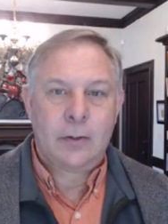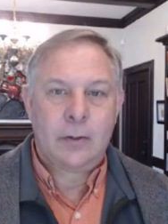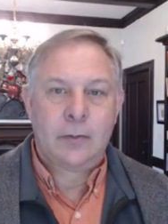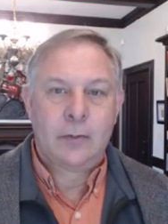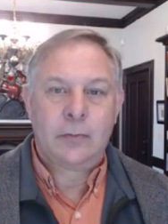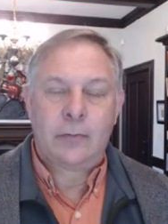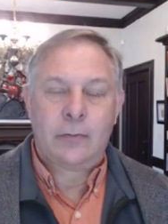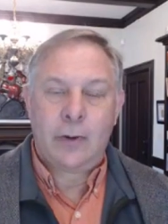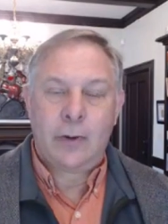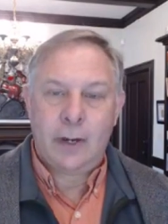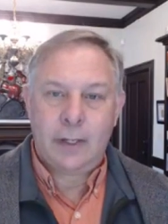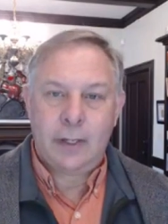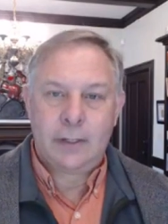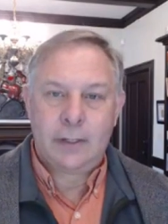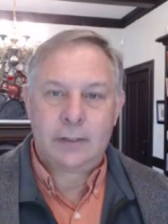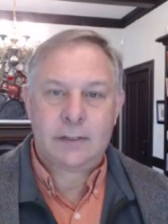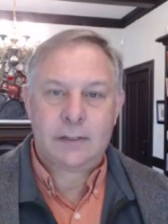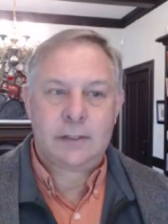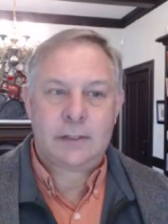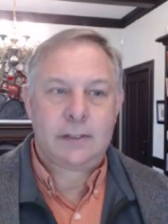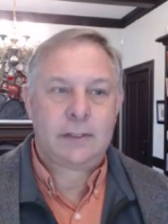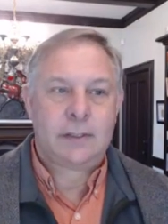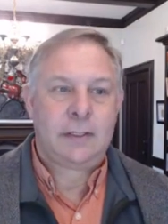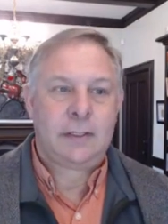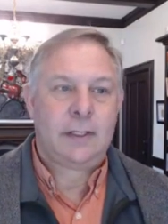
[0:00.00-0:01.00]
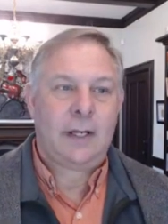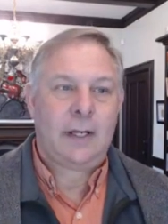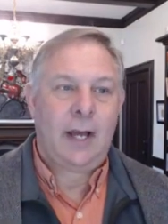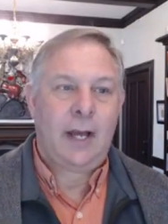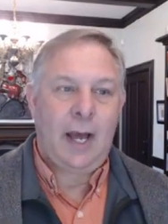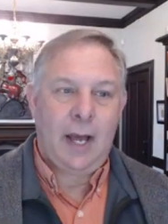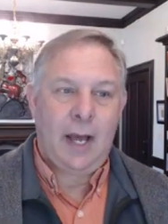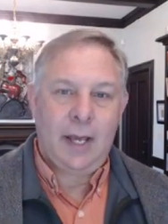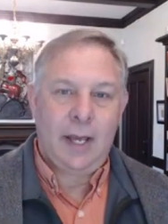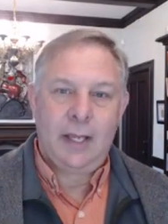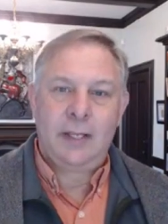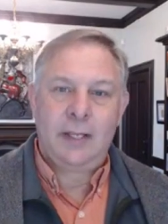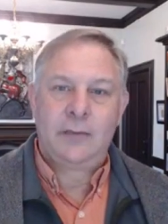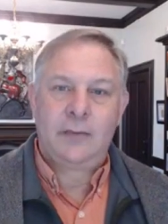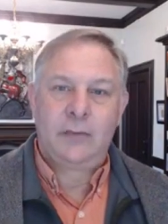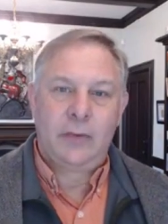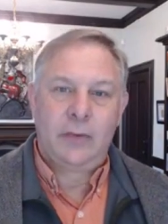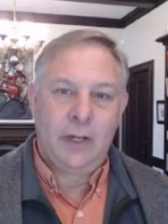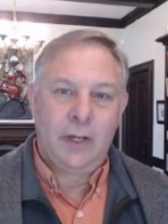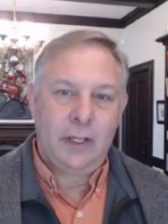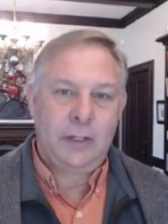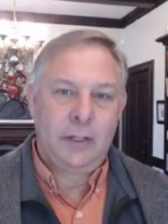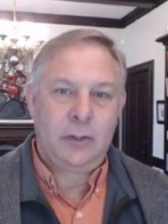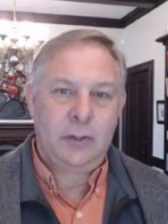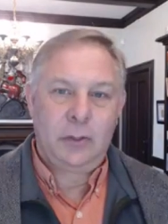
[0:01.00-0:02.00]
Friends, I
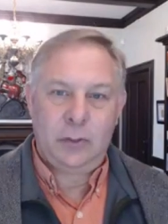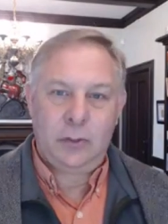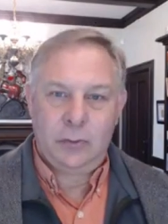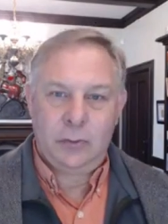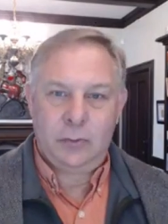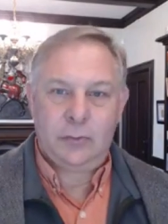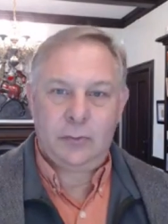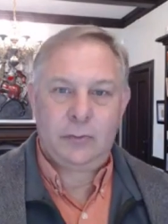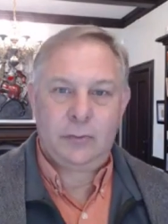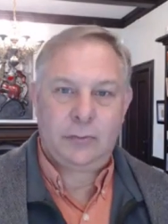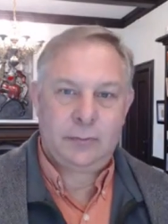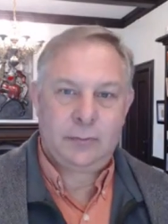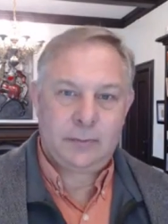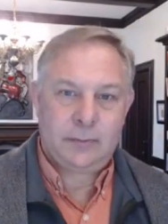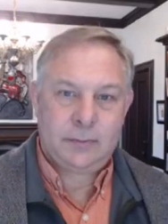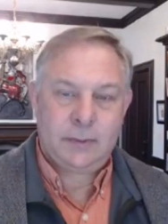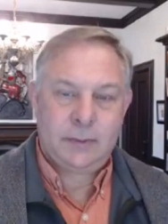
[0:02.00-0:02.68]
invite you